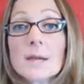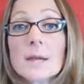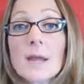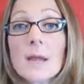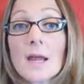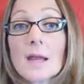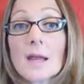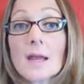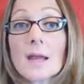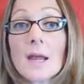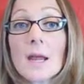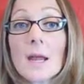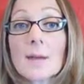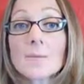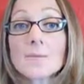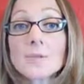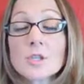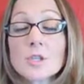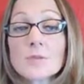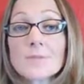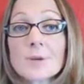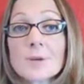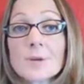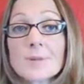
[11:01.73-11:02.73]
and handicapped
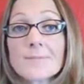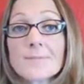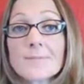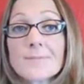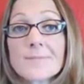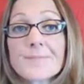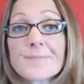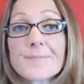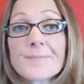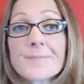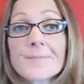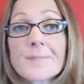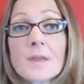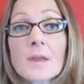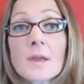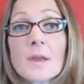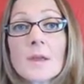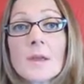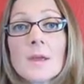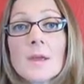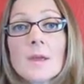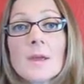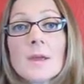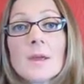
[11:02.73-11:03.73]
children.
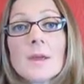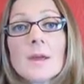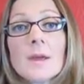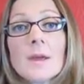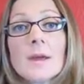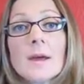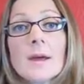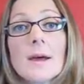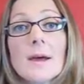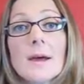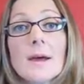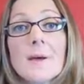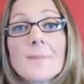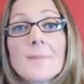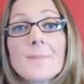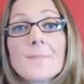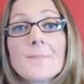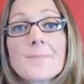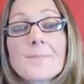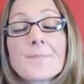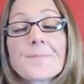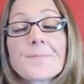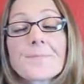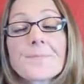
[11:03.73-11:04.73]

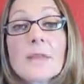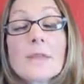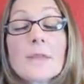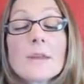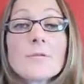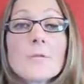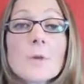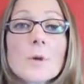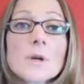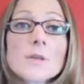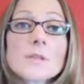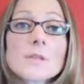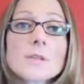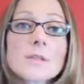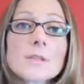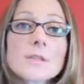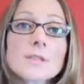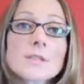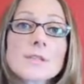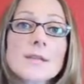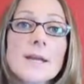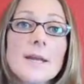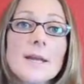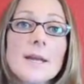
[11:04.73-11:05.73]
And then, of course,
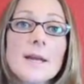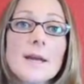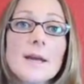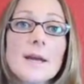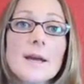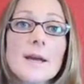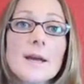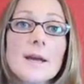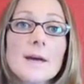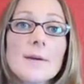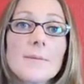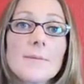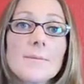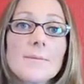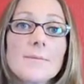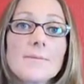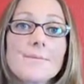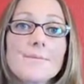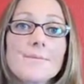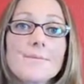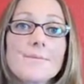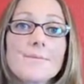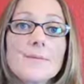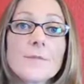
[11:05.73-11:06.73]
there's the
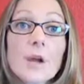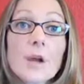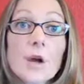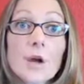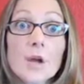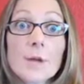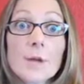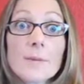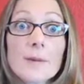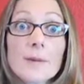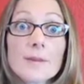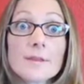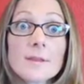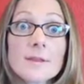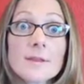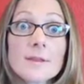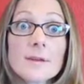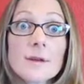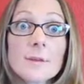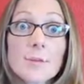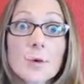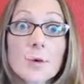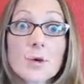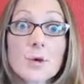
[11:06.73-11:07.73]
argument
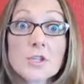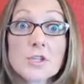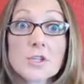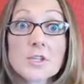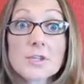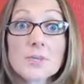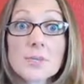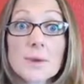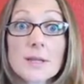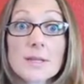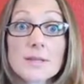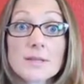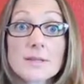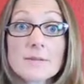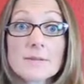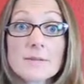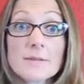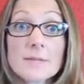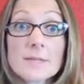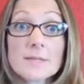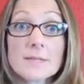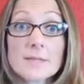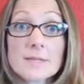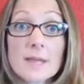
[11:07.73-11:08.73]
that abortion is
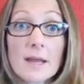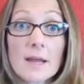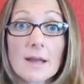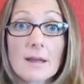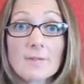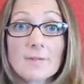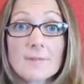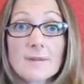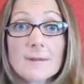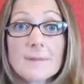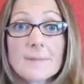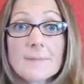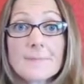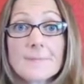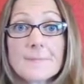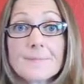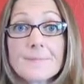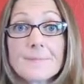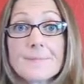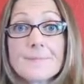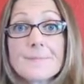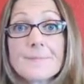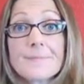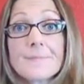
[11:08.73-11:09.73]
relatively safe.
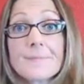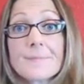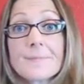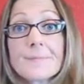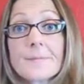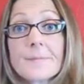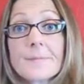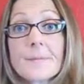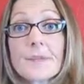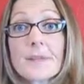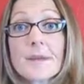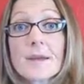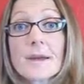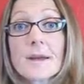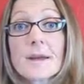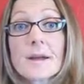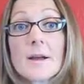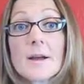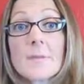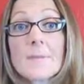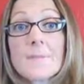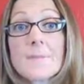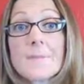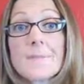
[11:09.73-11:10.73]

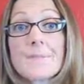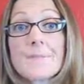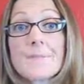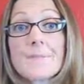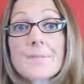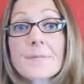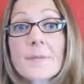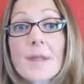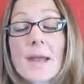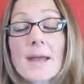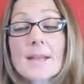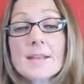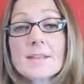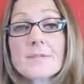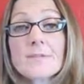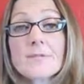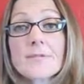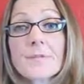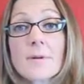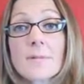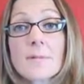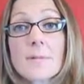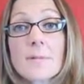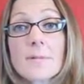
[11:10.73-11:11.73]
And
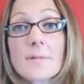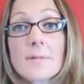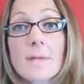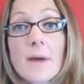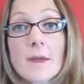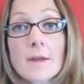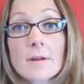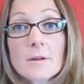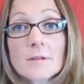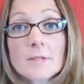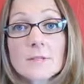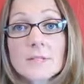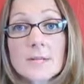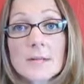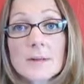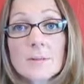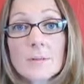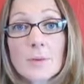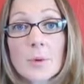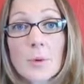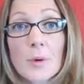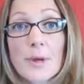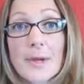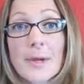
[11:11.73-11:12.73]
from the medical
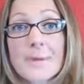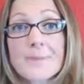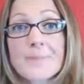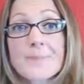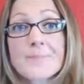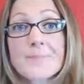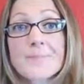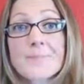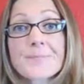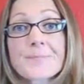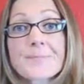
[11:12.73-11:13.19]
standpoint,